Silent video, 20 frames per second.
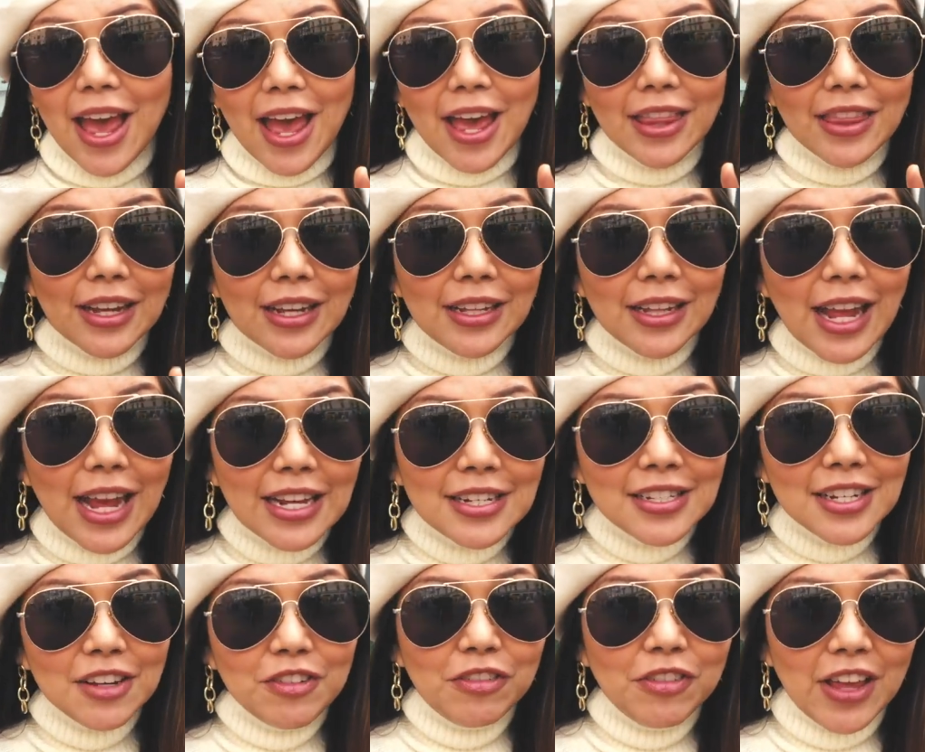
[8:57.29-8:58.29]
And the
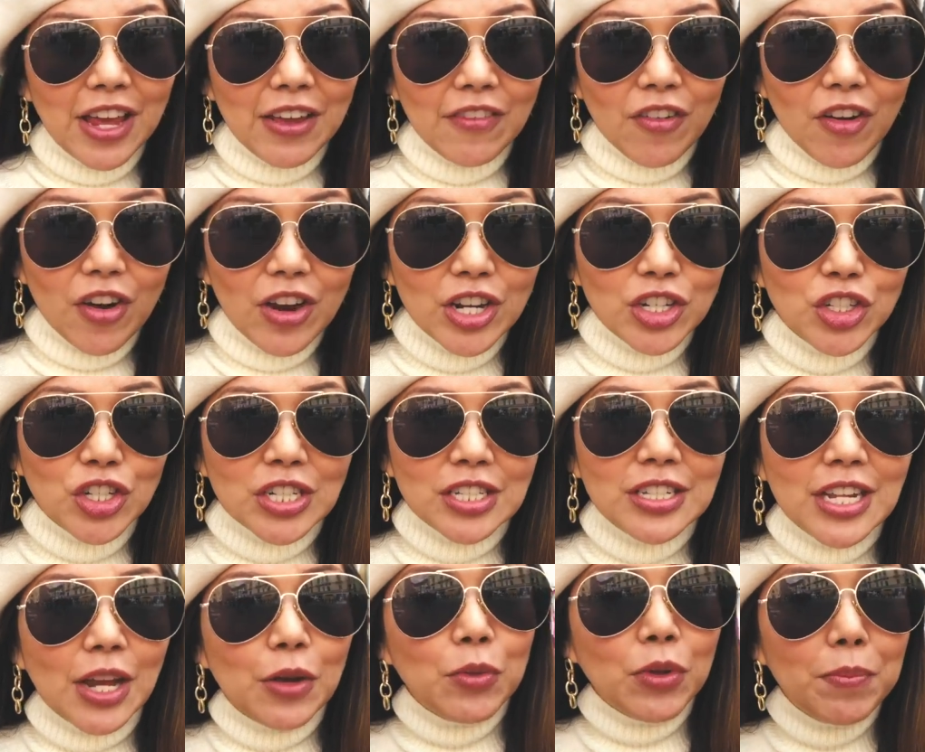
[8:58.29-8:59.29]
classic flavor is just
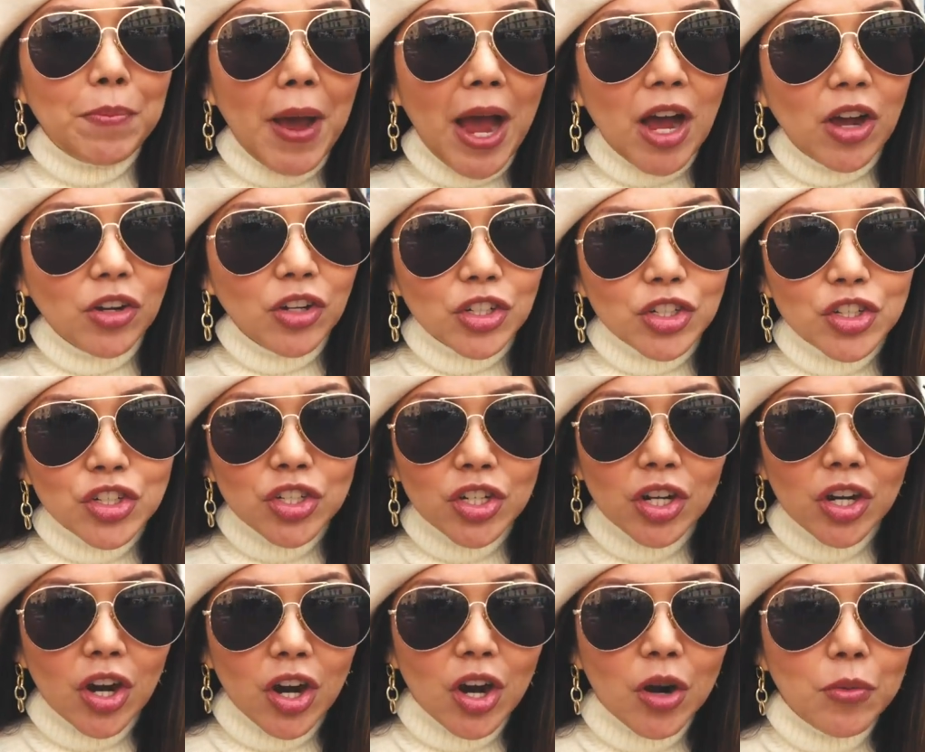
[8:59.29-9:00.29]
like with powdered
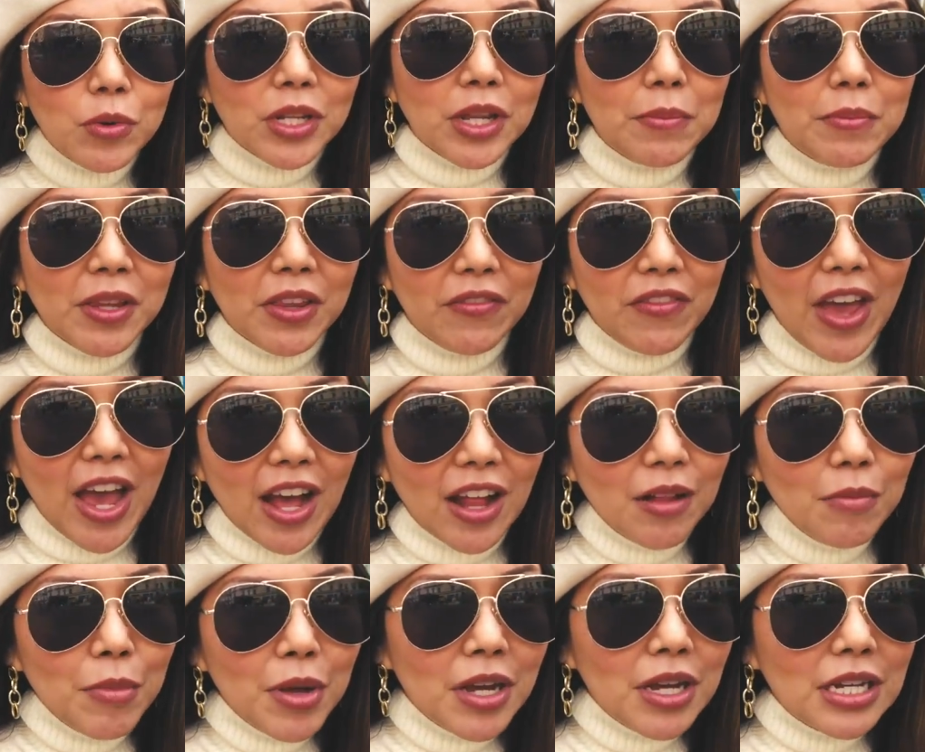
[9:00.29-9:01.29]
sugar, with a bit of
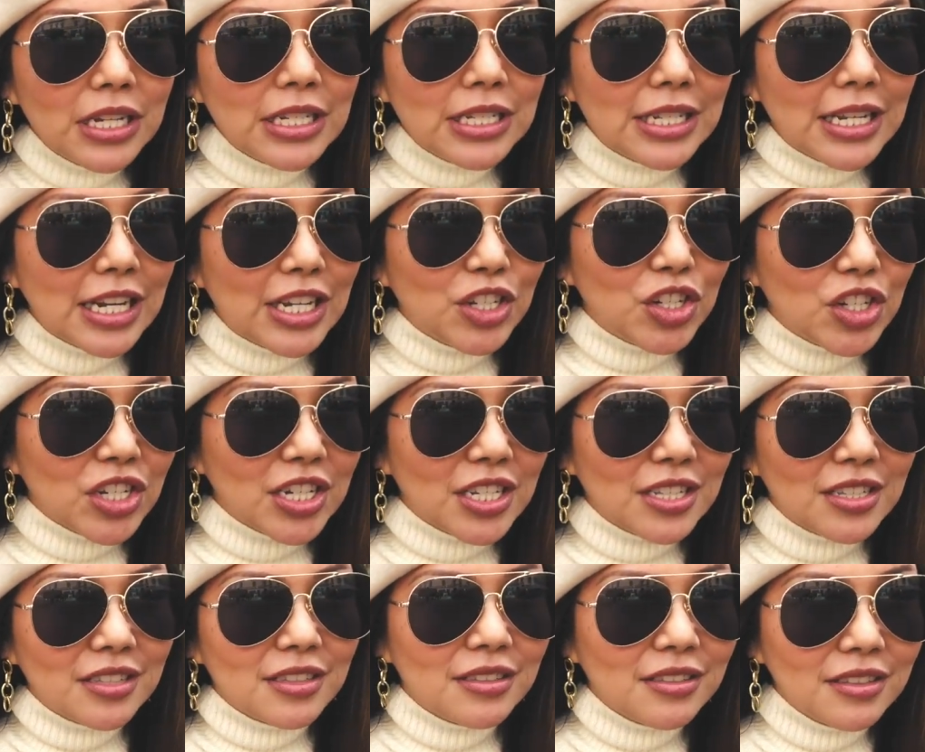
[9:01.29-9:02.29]
almonds, and
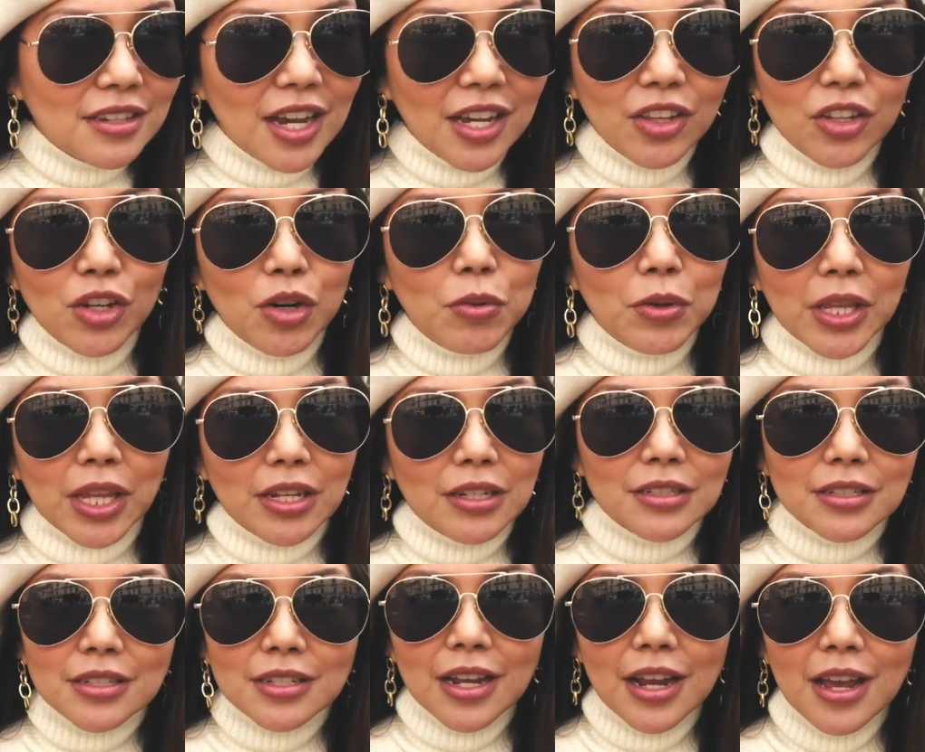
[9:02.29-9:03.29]
just, I don't know what
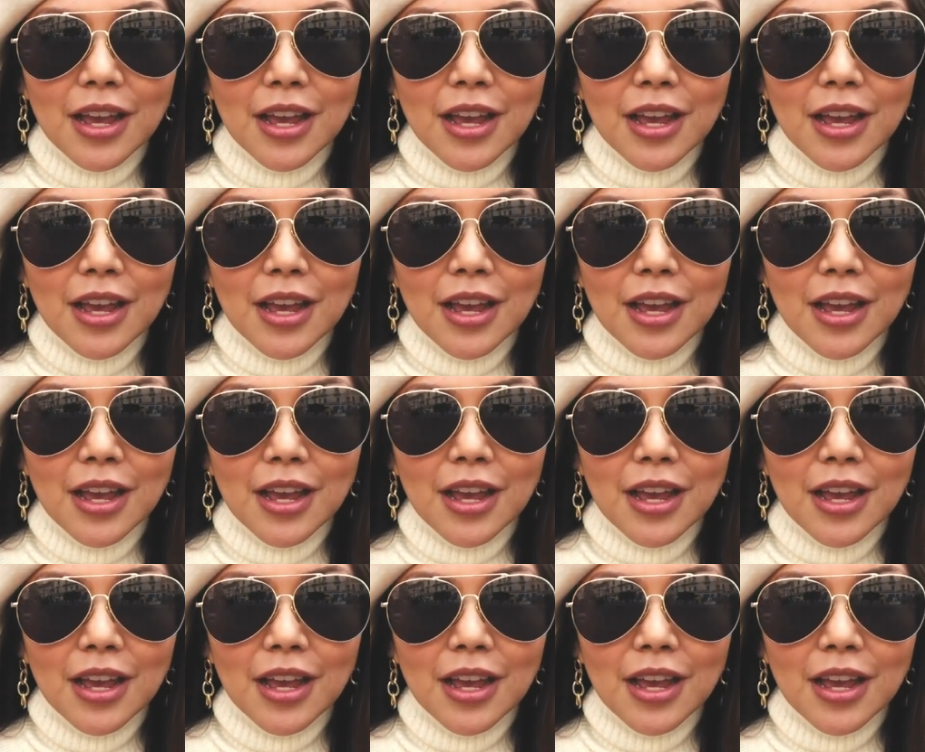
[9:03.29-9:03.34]
else.